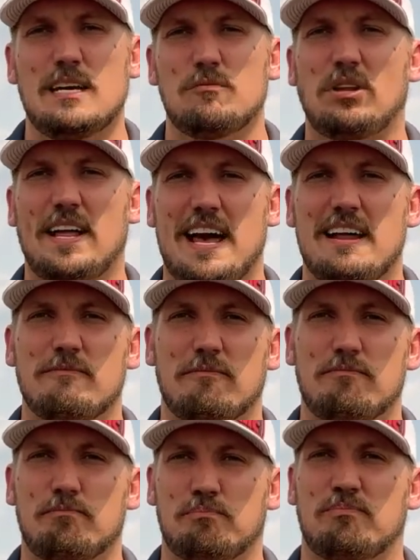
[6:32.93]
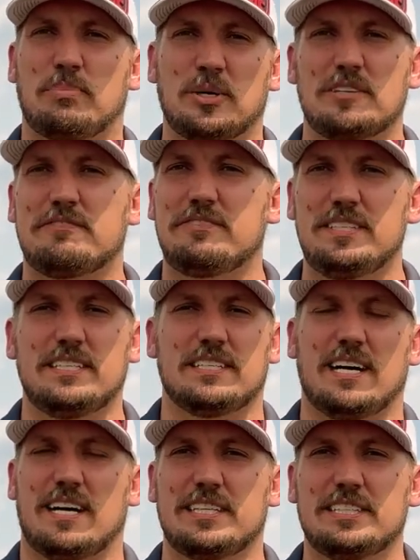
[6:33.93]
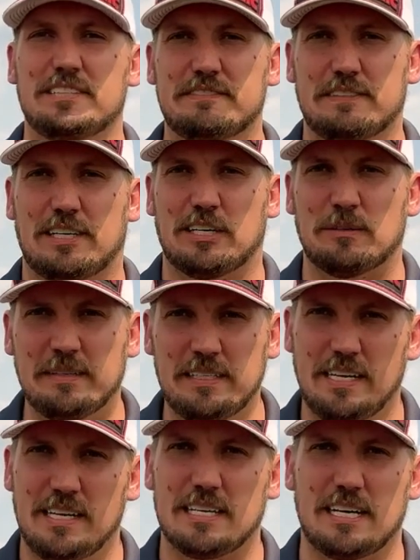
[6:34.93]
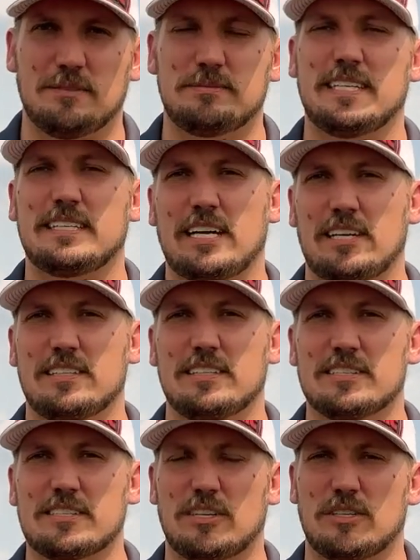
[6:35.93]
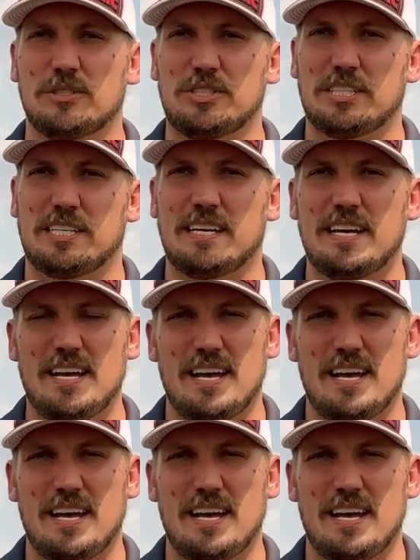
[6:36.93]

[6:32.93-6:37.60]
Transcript: plan per field on your farm to help take care of this kochia.